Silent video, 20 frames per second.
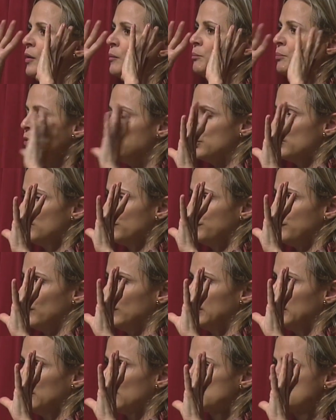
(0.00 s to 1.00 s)
beautiful,
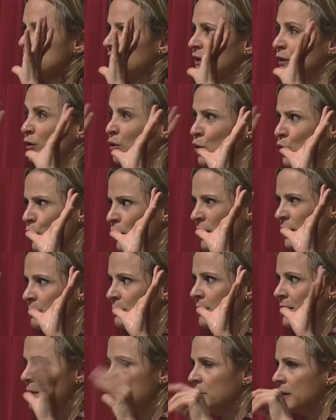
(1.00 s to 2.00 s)
and it looks a little
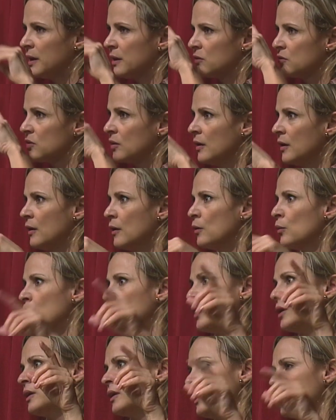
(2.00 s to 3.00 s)
creepy, but it's
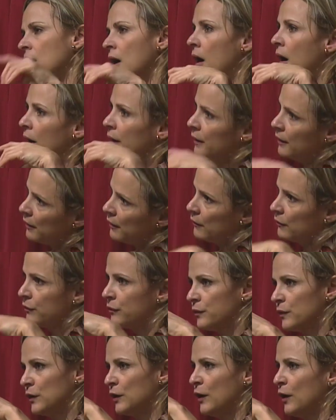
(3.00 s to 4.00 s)
really kind of,
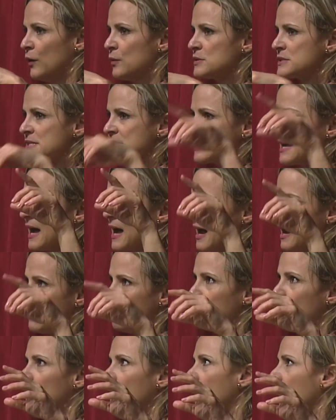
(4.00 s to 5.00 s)
you know, sad,
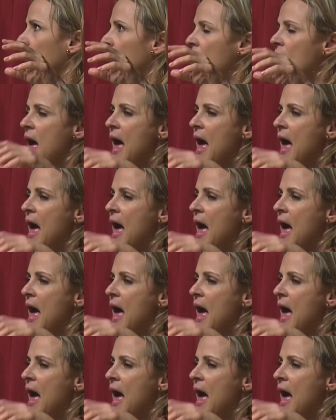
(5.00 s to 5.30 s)
but like,